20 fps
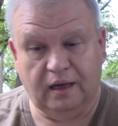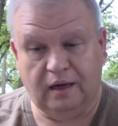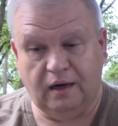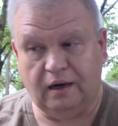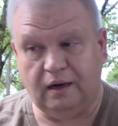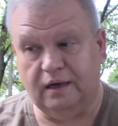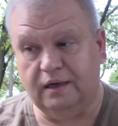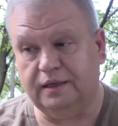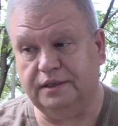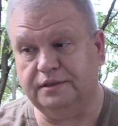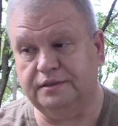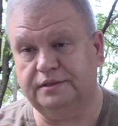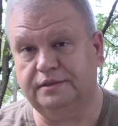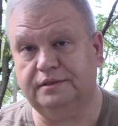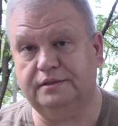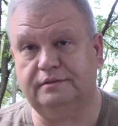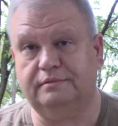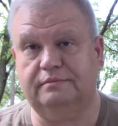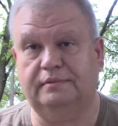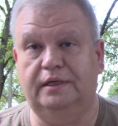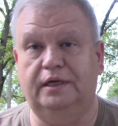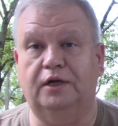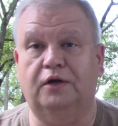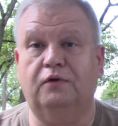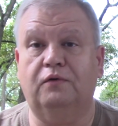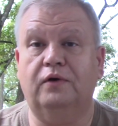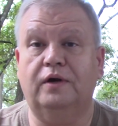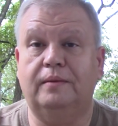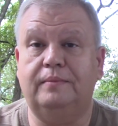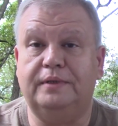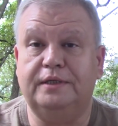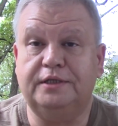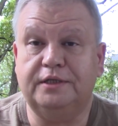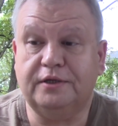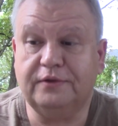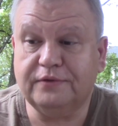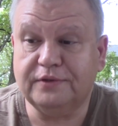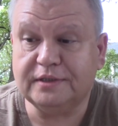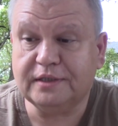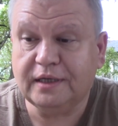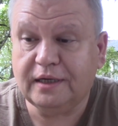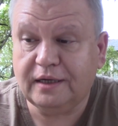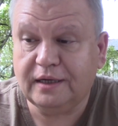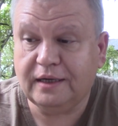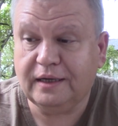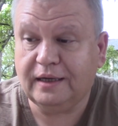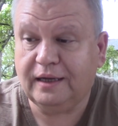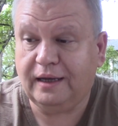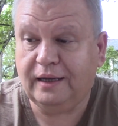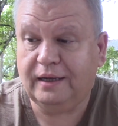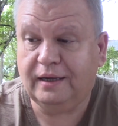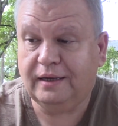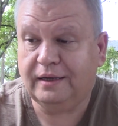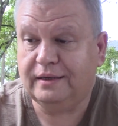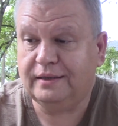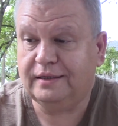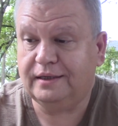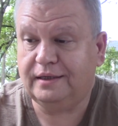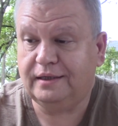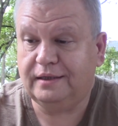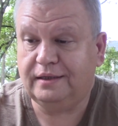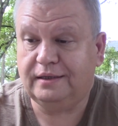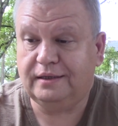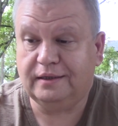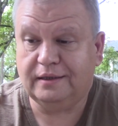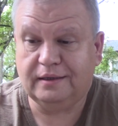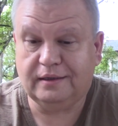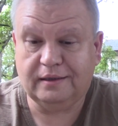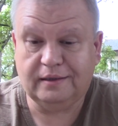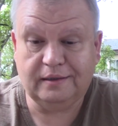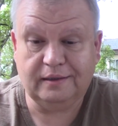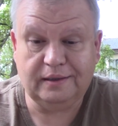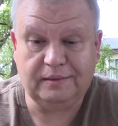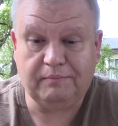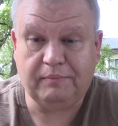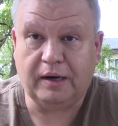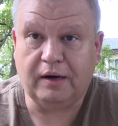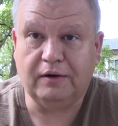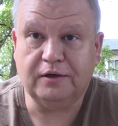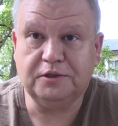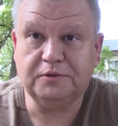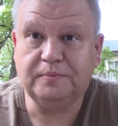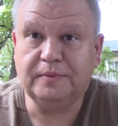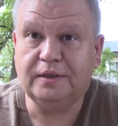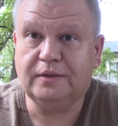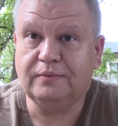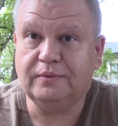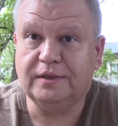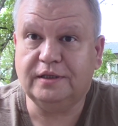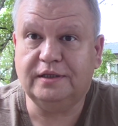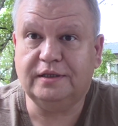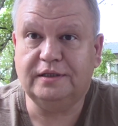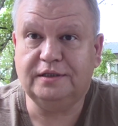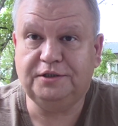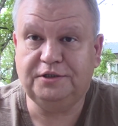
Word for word: Art is an incredibly generous guy, and he uh, embarrassed me with his